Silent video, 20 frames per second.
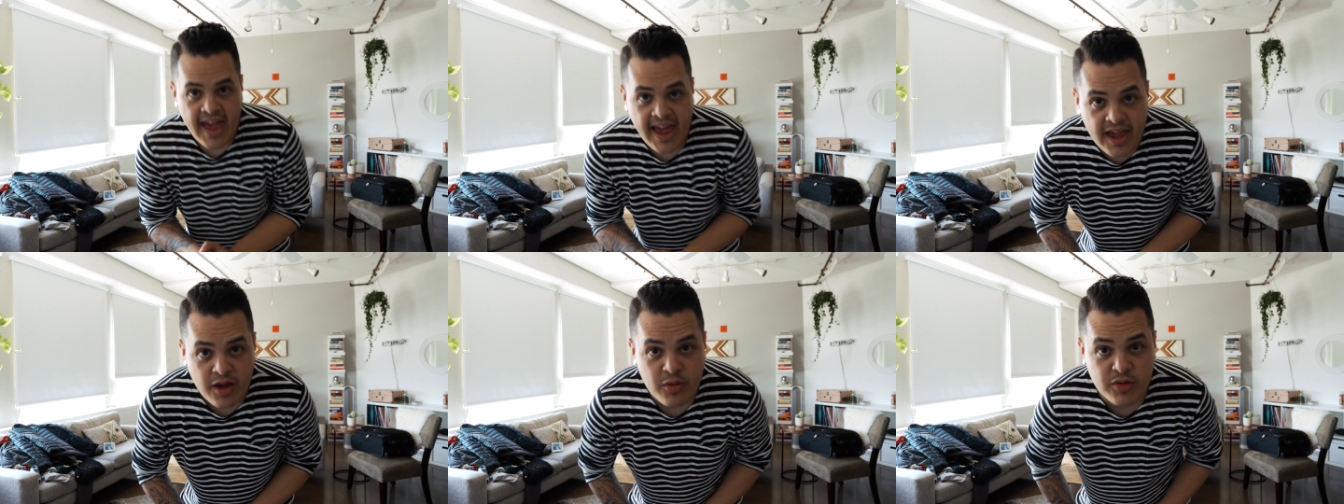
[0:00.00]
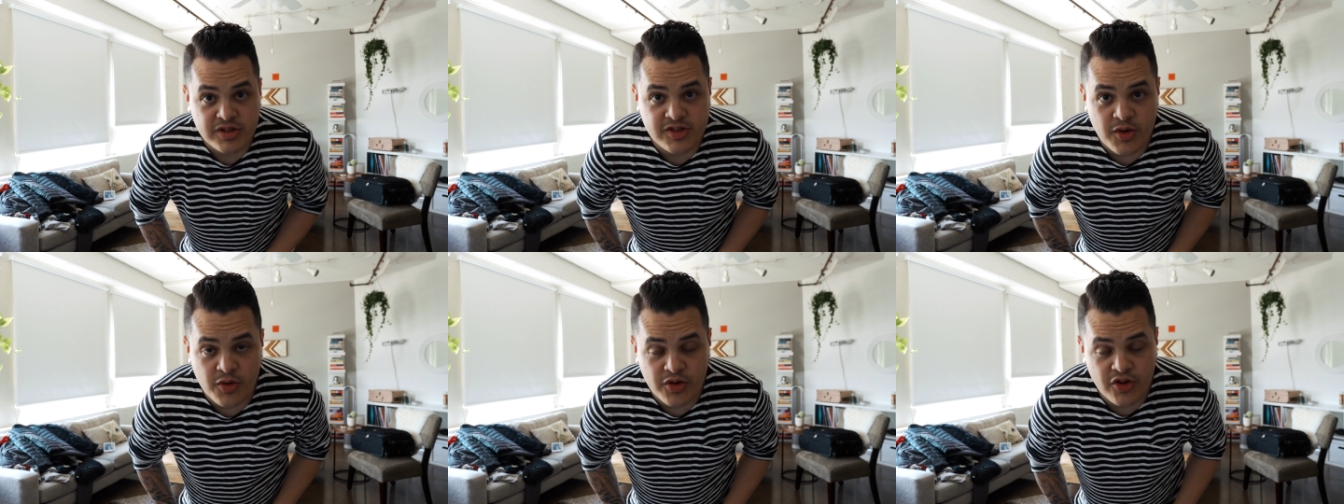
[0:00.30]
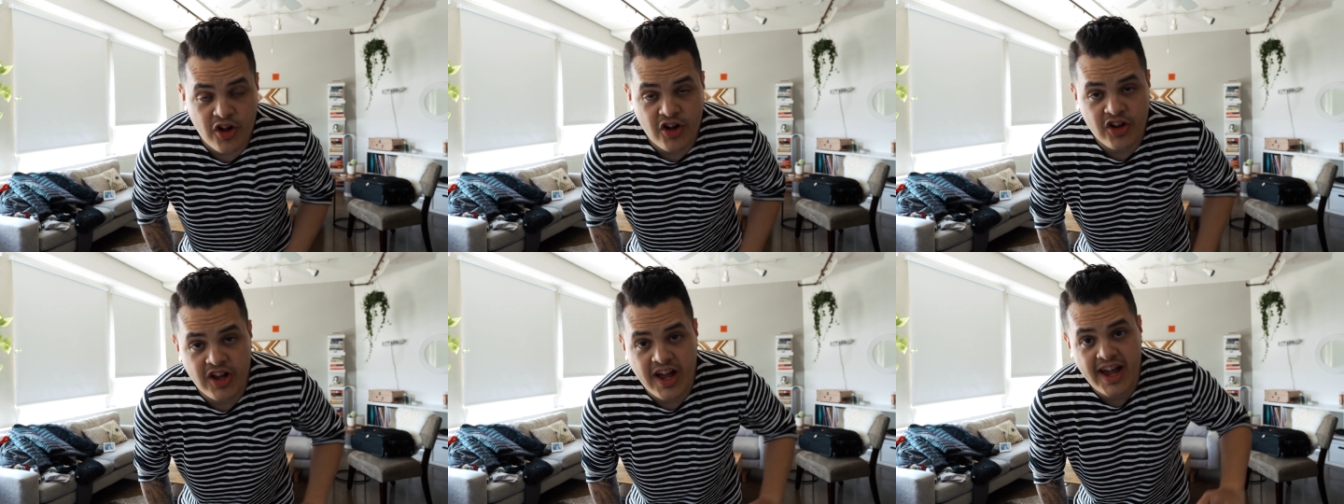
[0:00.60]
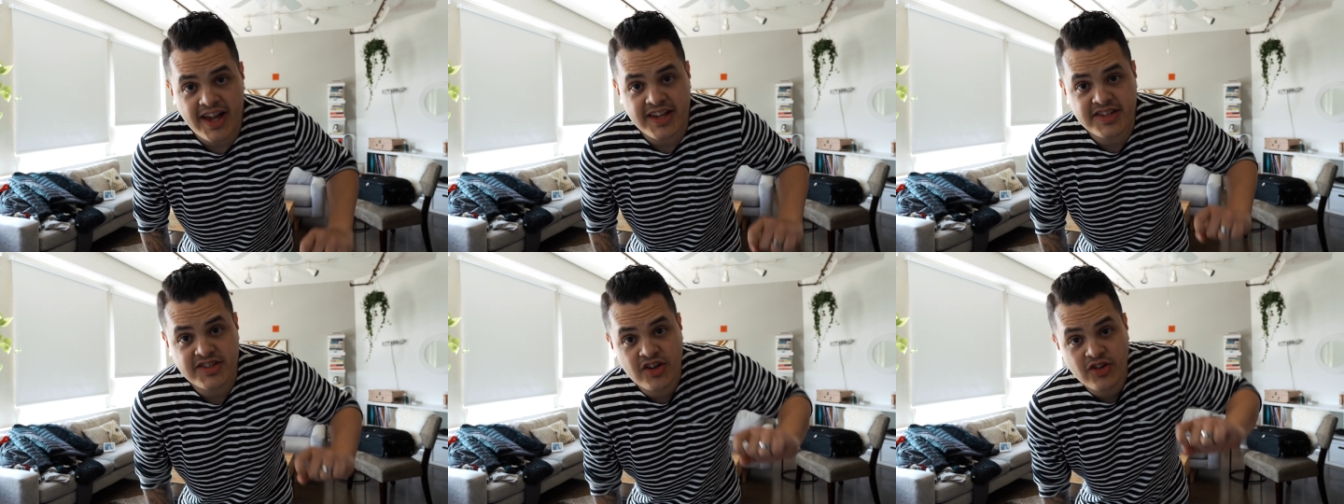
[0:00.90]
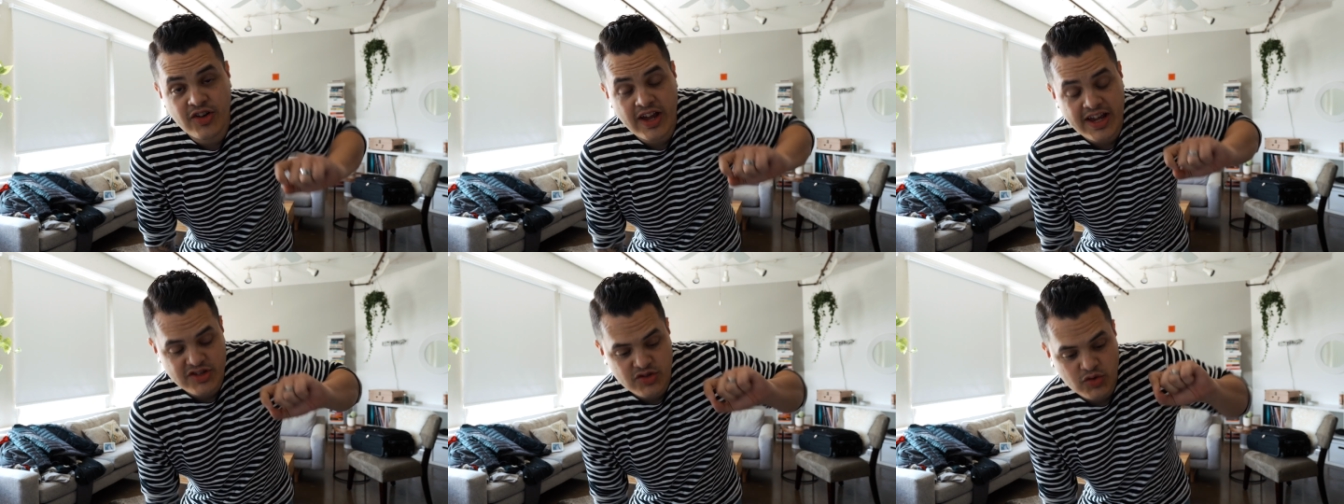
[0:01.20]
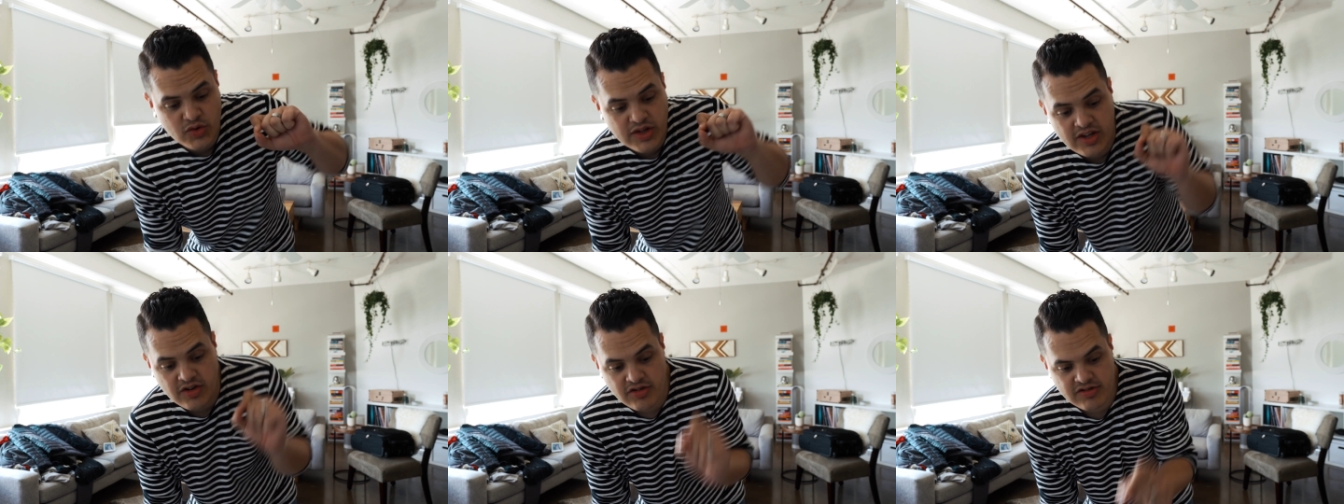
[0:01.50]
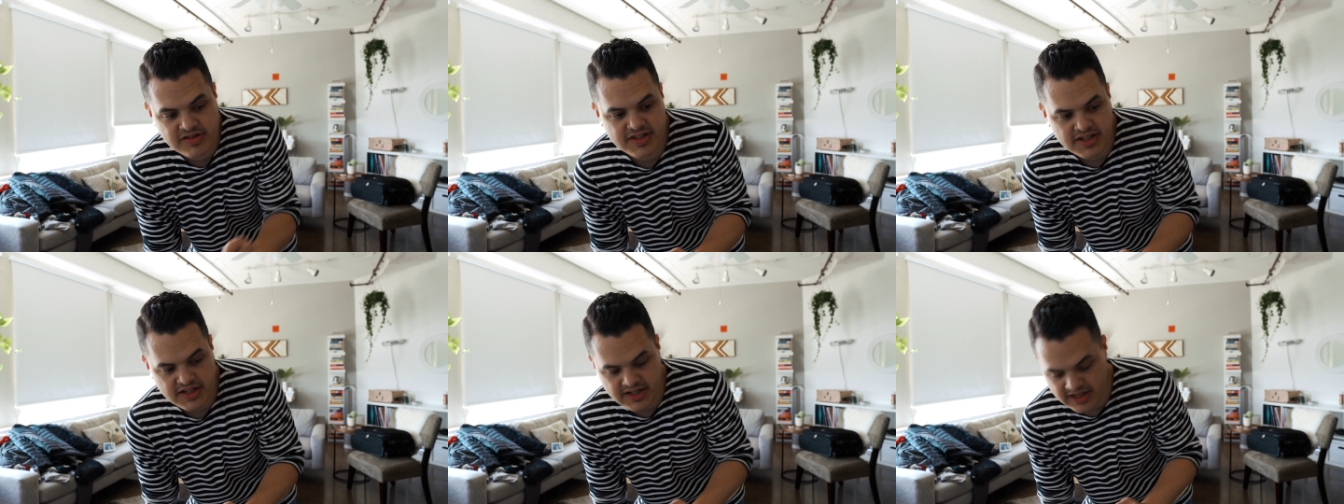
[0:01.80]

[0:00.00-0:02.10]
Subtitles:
Hey, what's going on, guys? Okay, so here's the